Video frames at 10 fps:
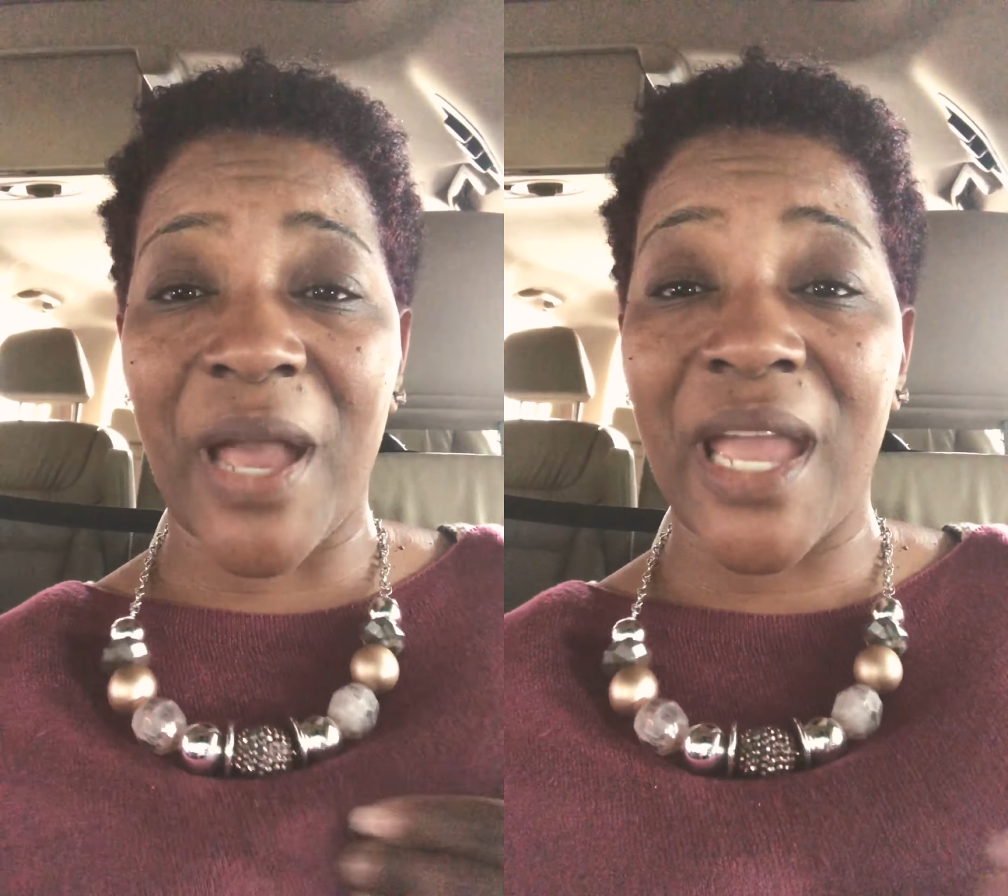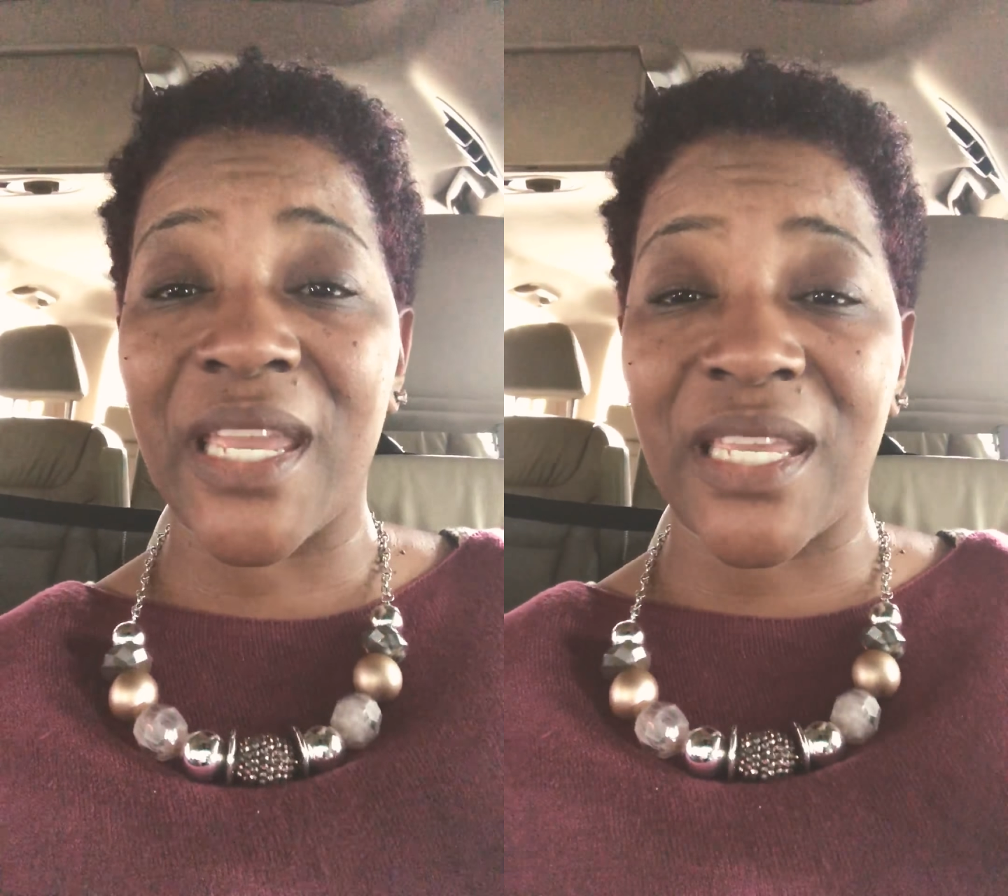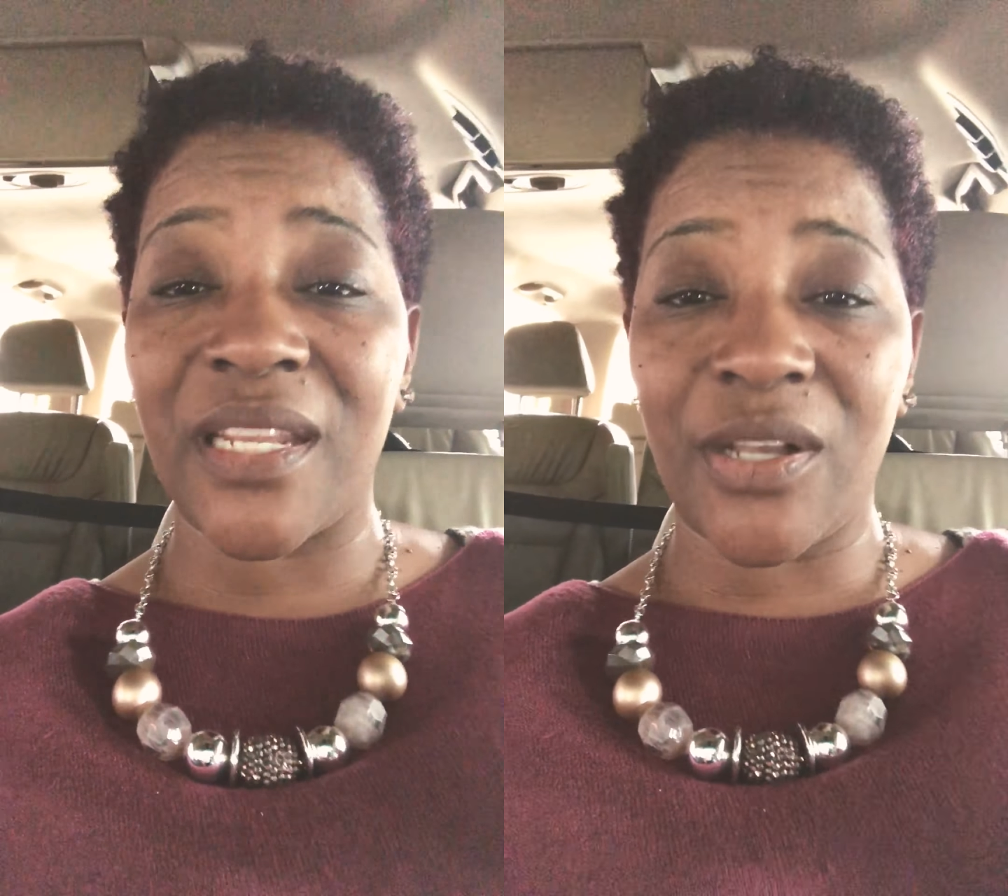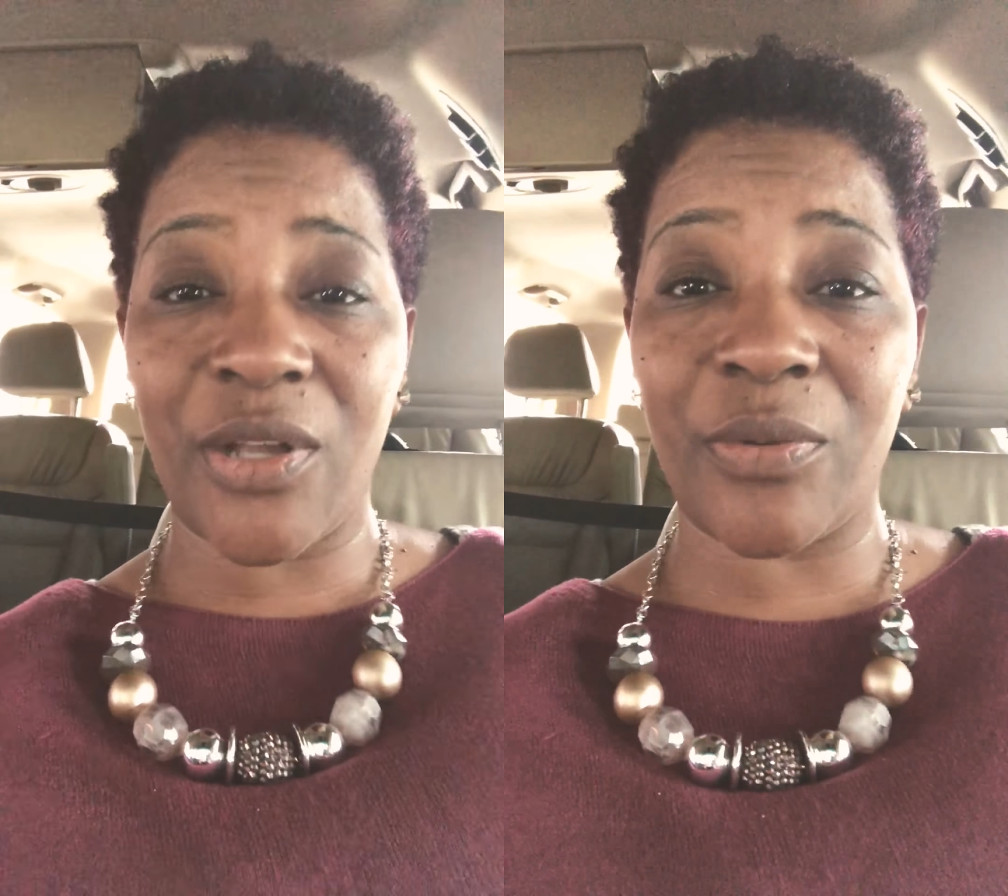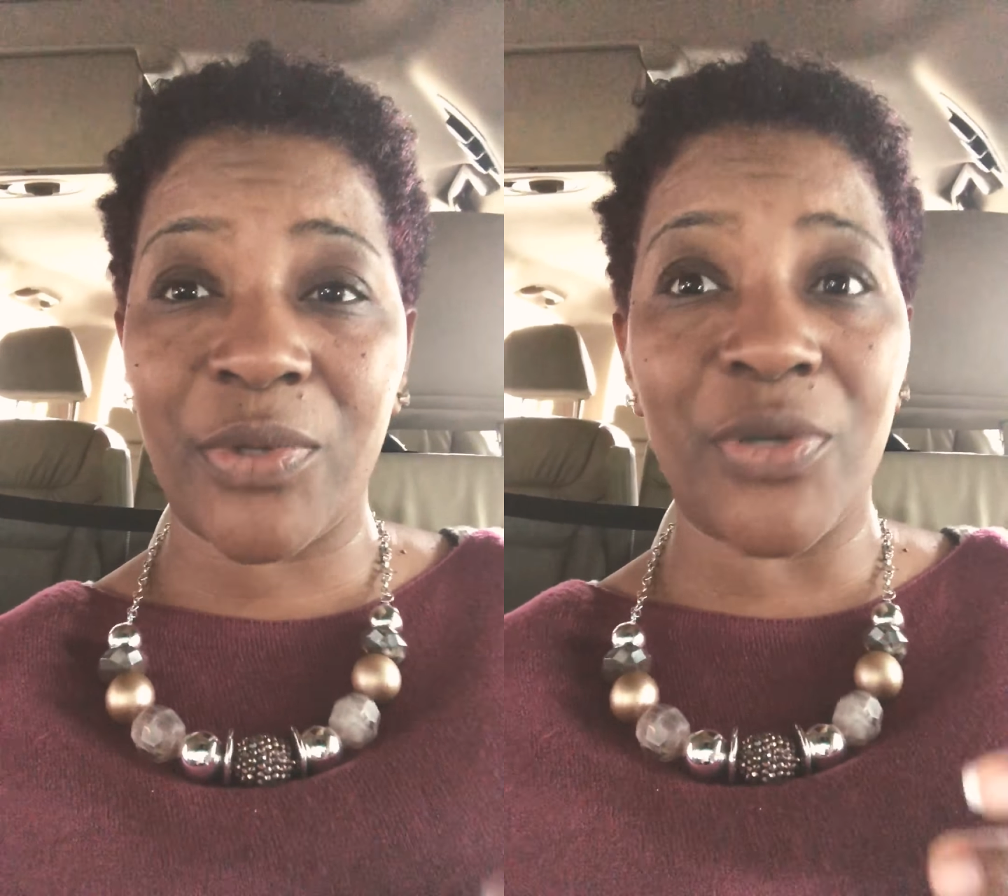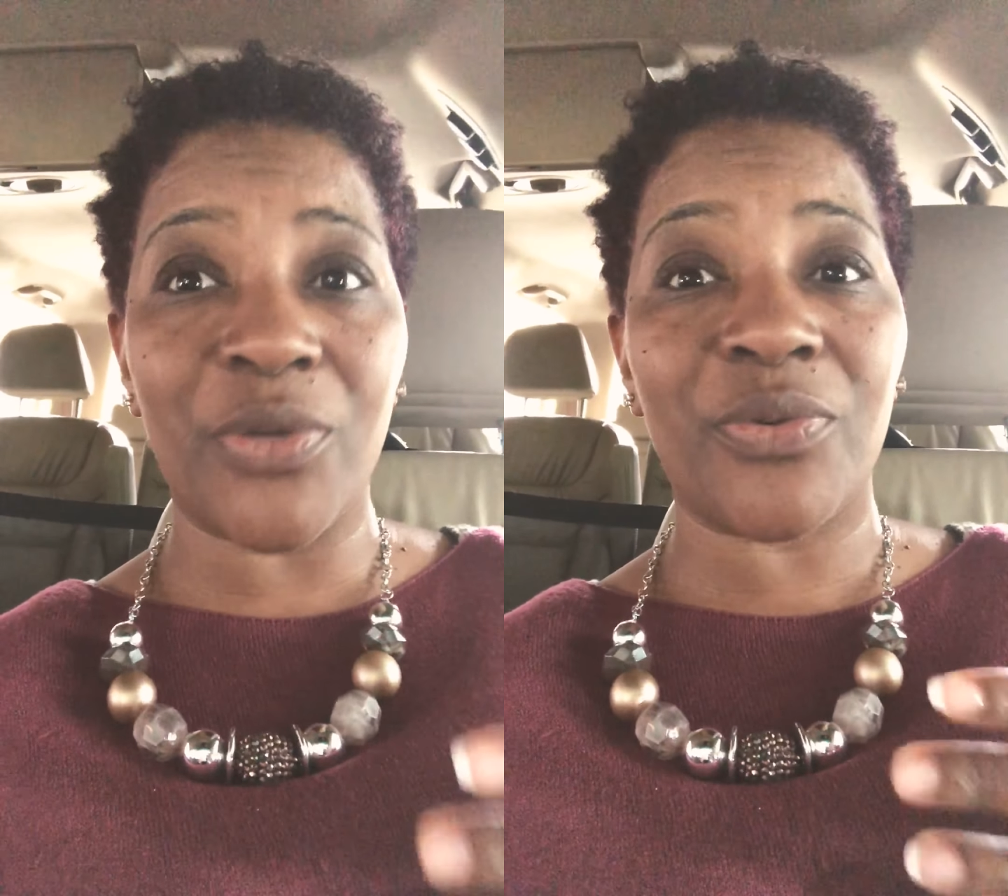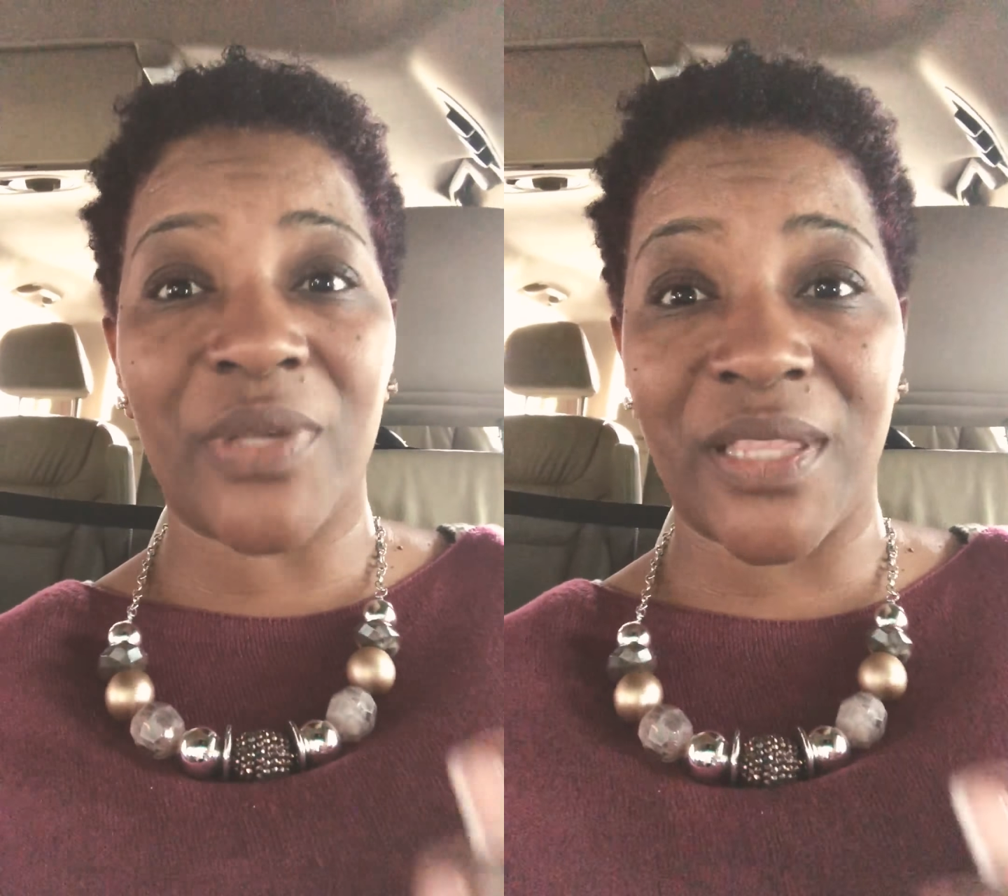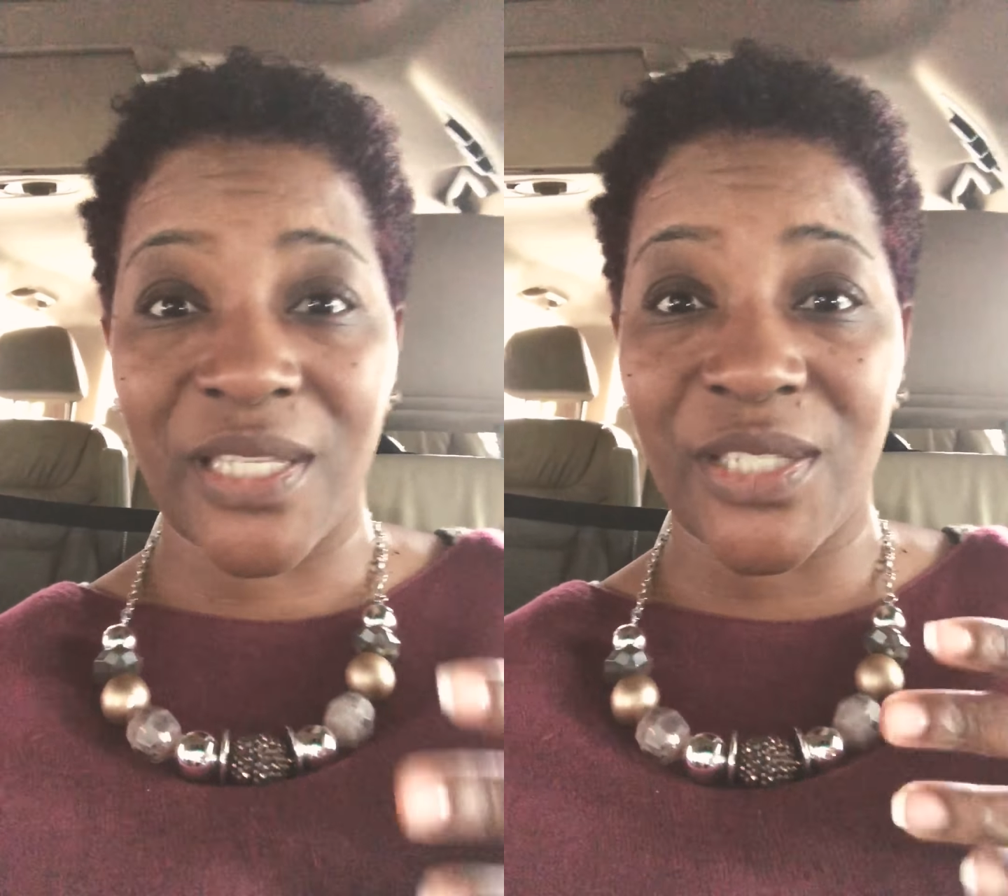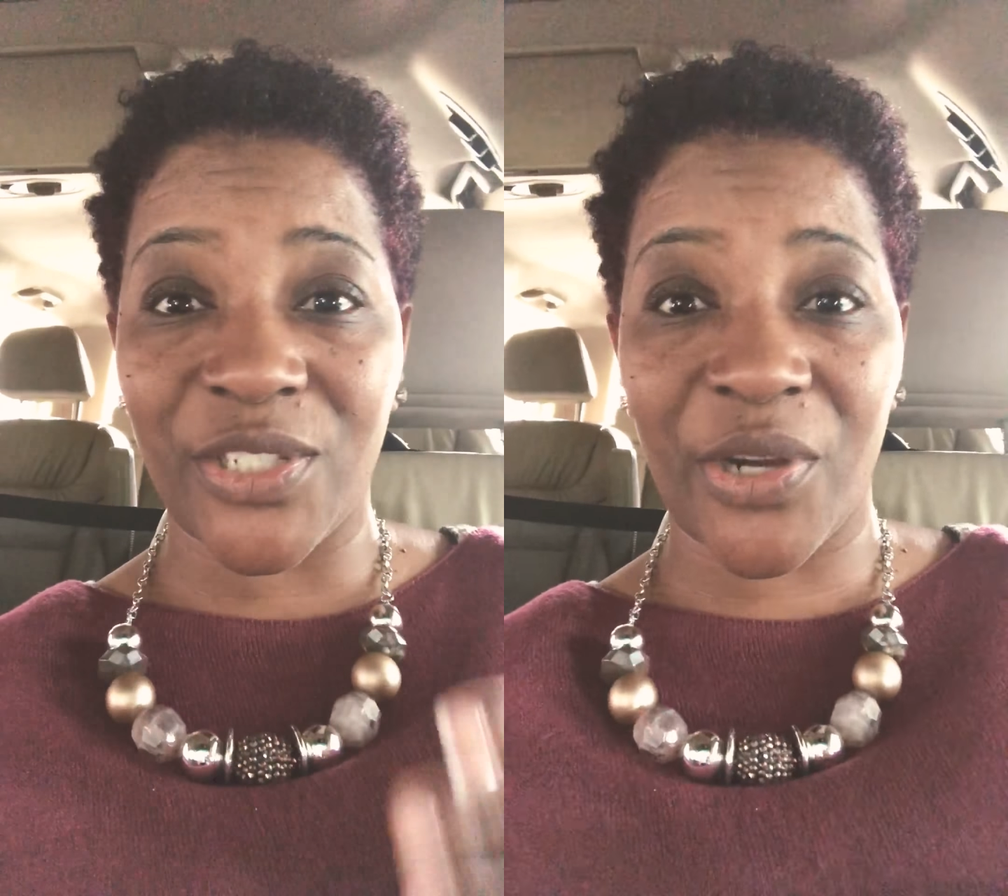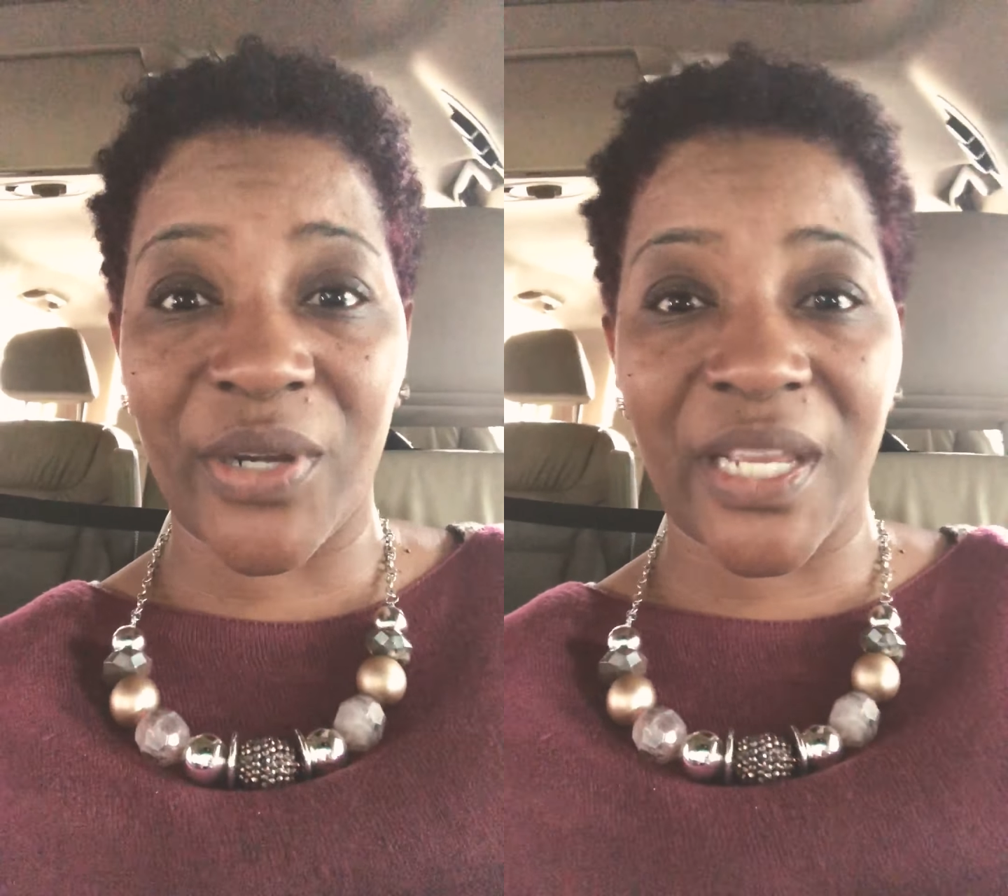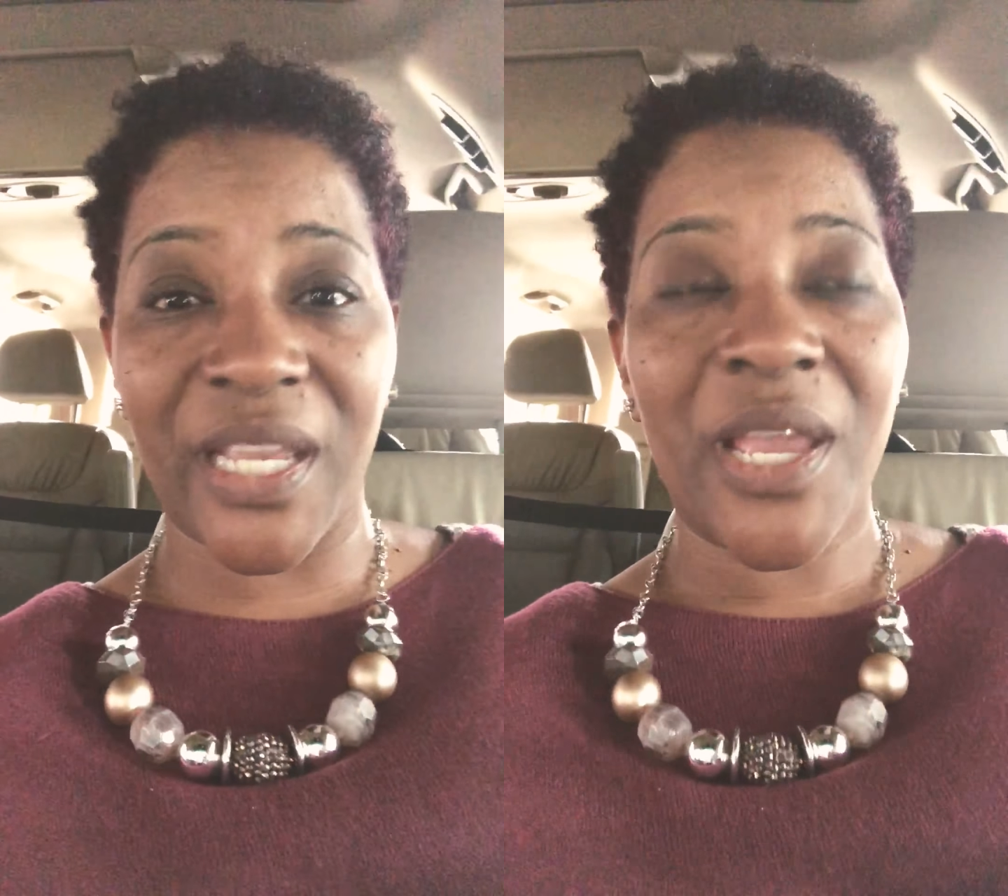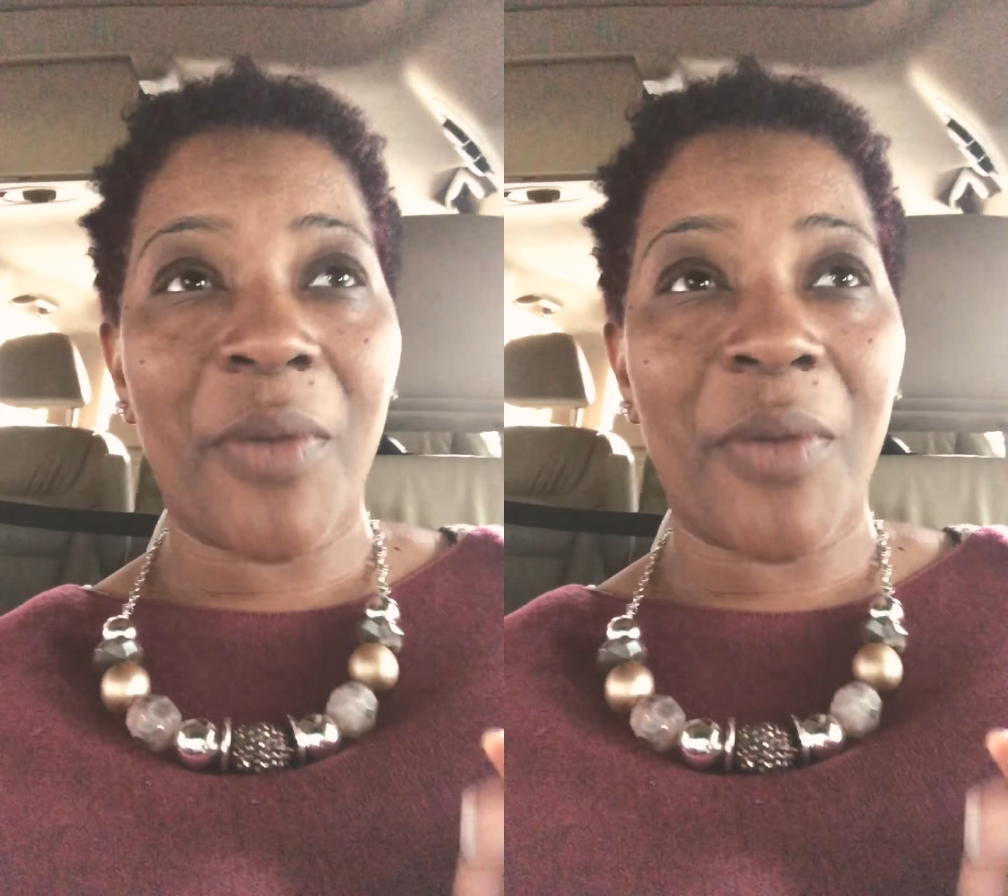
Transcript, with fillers: I can help you with this journey.